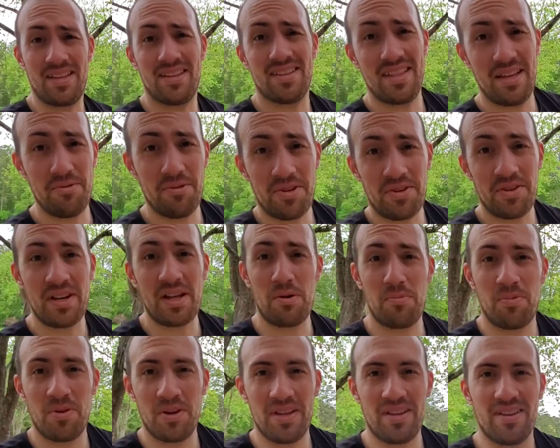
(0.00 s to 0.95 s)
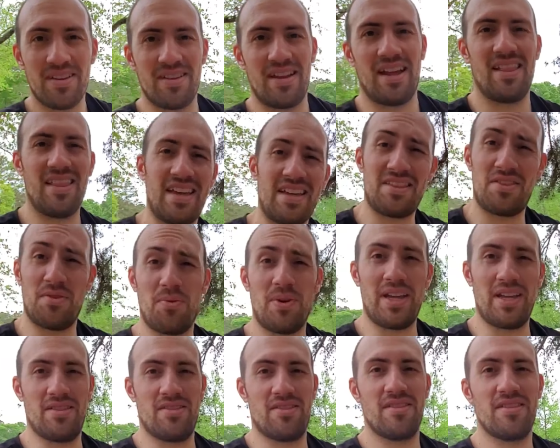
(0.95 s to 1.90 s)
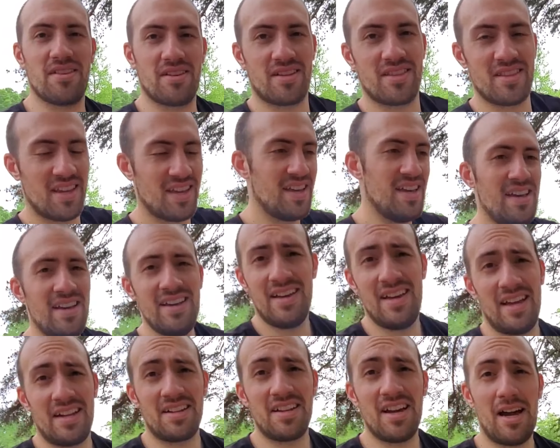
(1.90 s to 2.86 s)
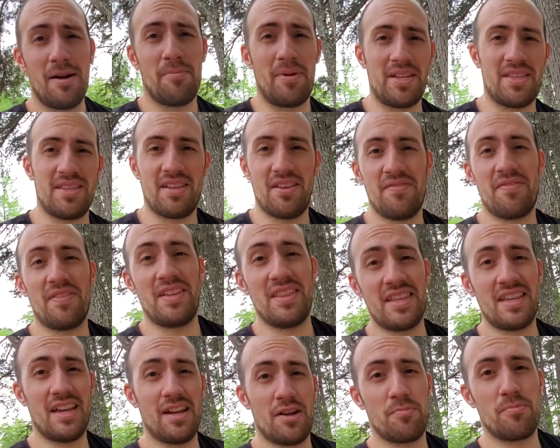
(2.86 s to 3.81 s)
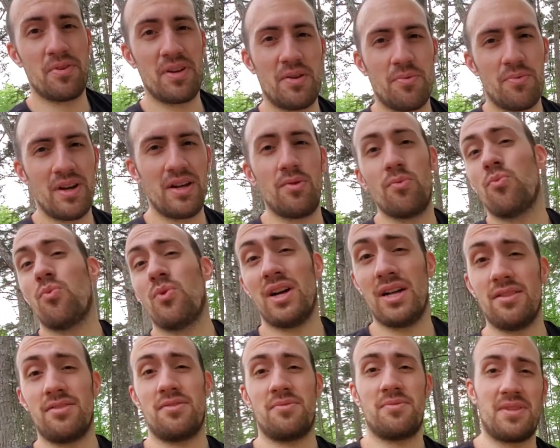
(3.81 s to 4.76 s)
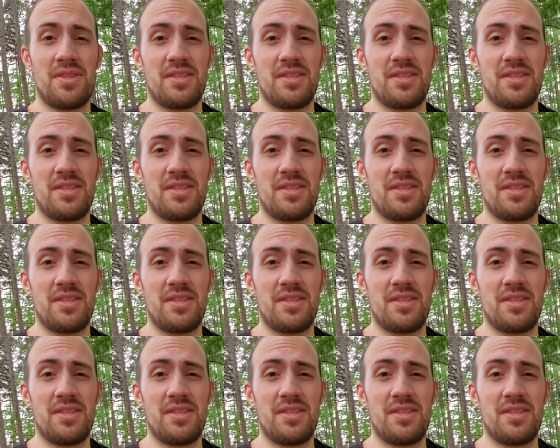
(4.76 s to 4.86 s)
that one turned out pretty good. I like the way it looked and caught myself in the air pretty well while doing the